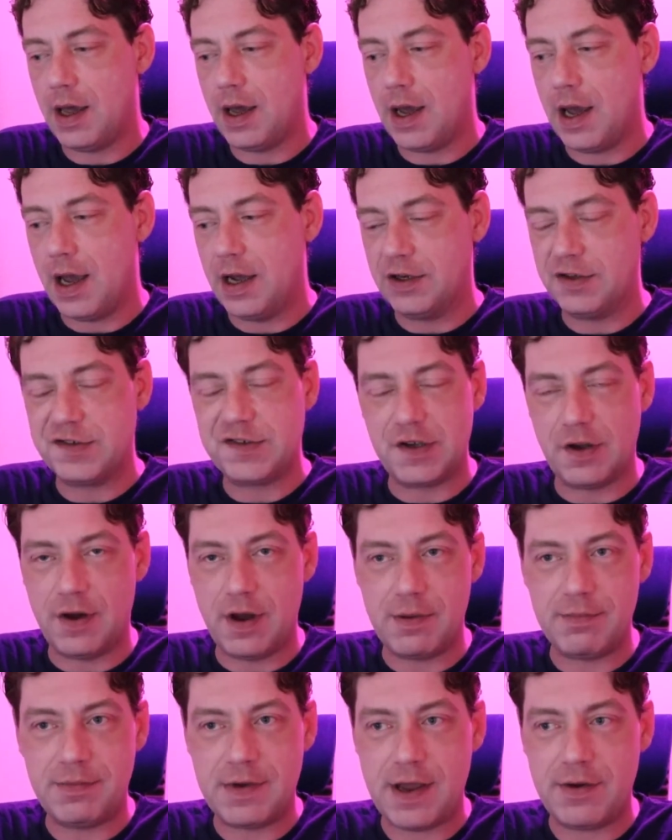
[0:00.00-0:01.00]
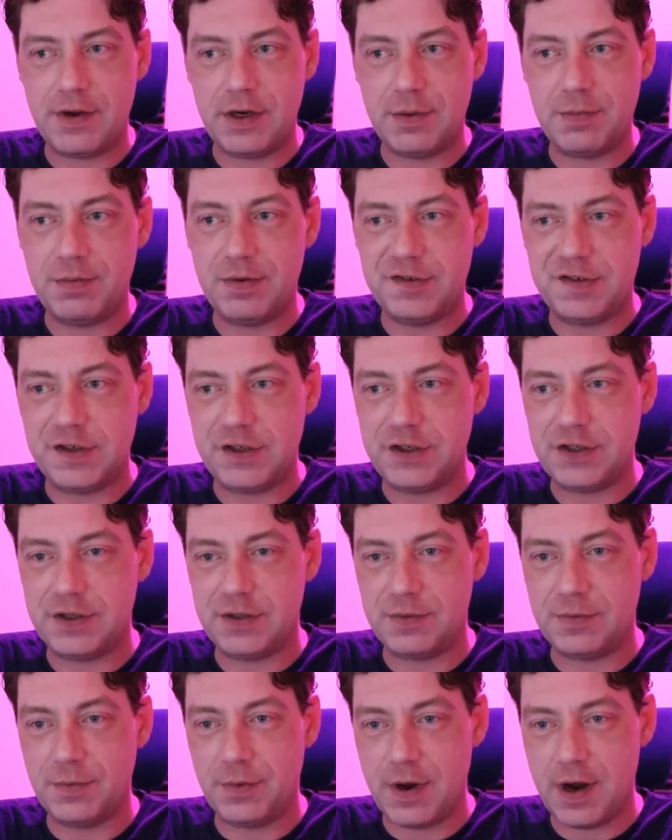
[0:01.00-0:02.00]
And so I'm now in a
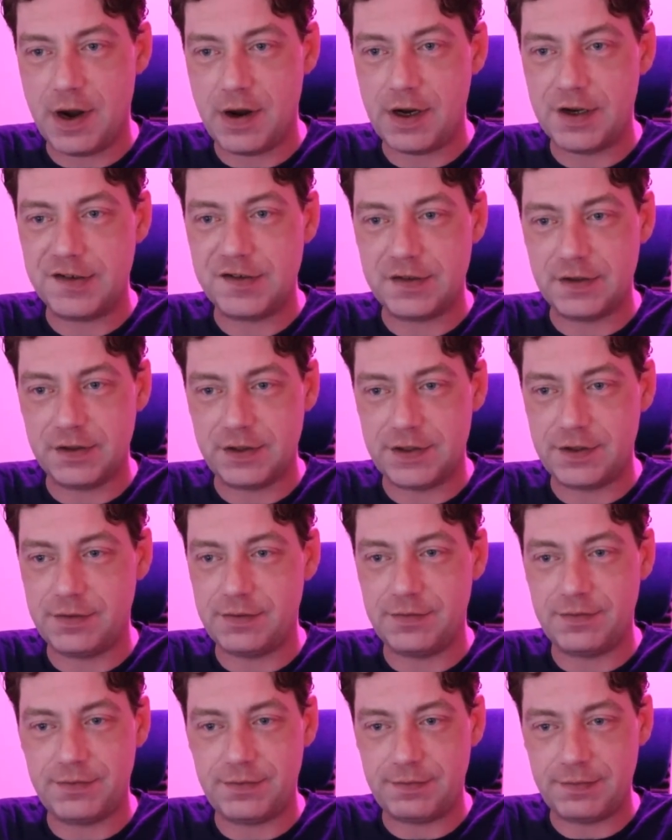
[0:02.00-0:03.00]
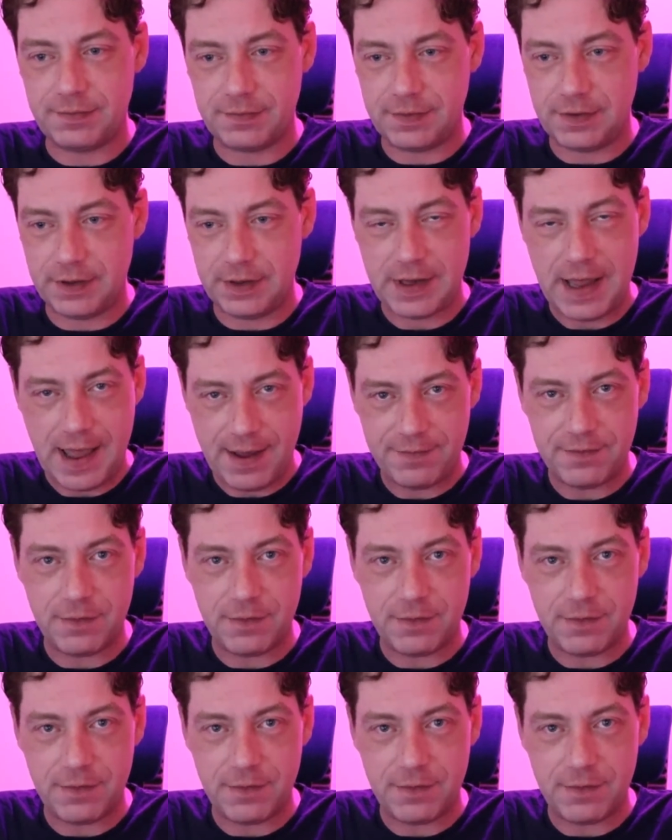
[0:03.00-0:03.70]
position where I sort of laugh